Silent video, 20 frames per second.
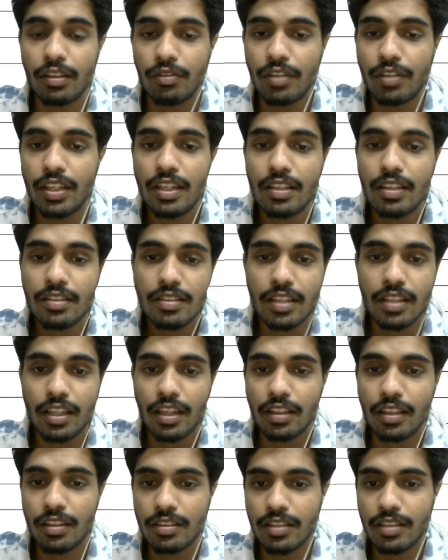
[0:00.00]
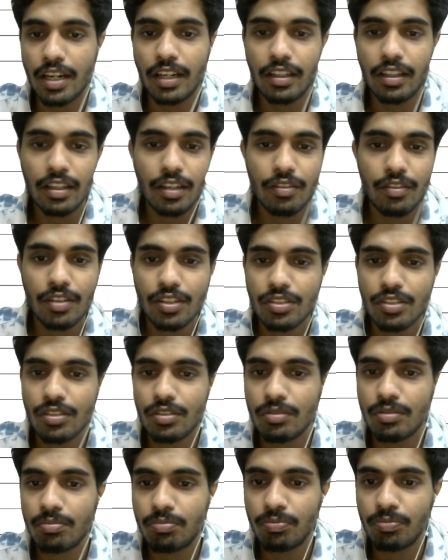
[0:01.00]
variance, taking the standard
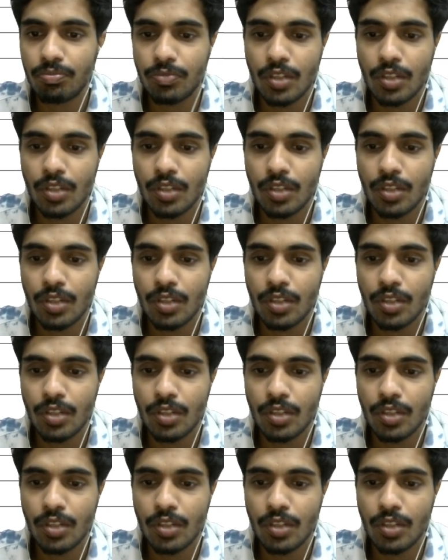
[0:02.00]
deviation,